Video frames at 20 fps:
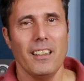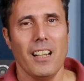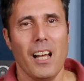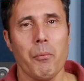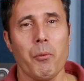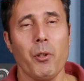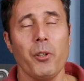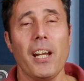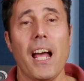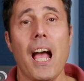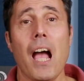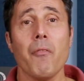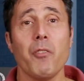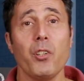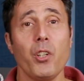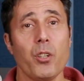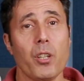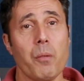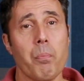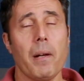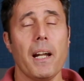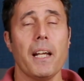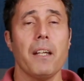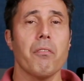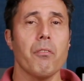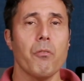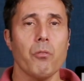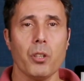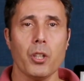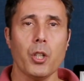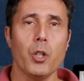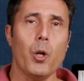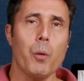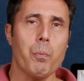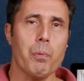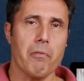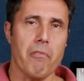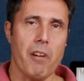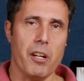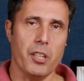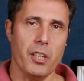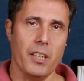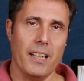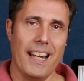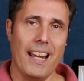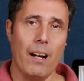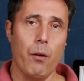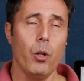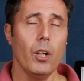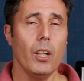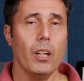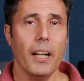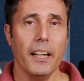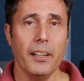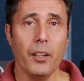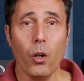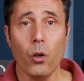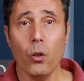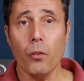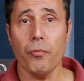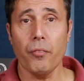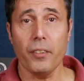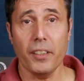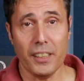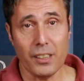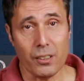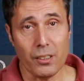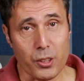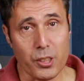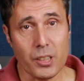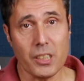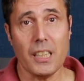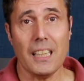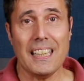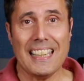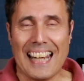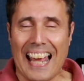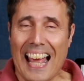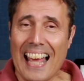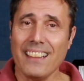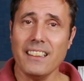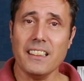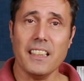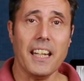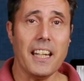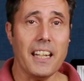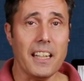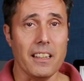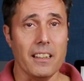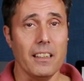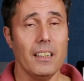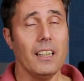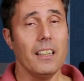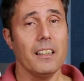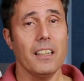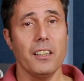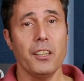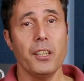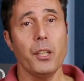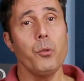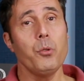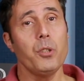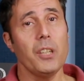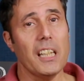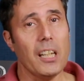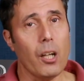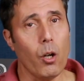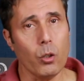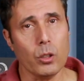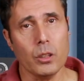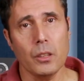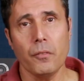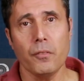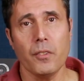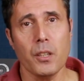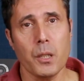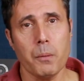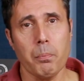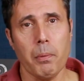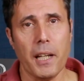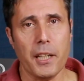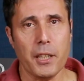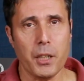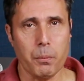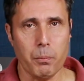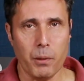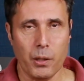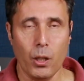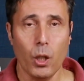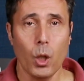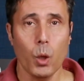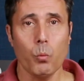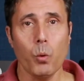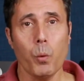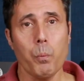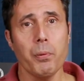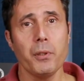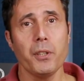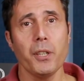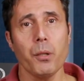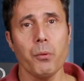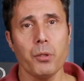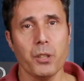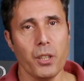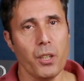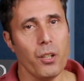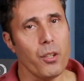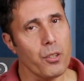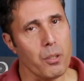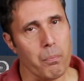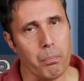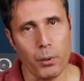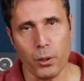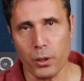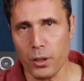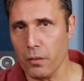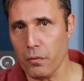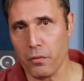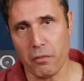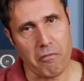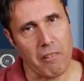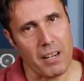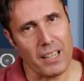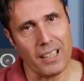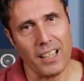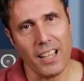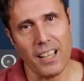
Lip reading: I'm going to have another play through the chord progression now, and hopefully see and hear that using octave displacement will produce another bunch of great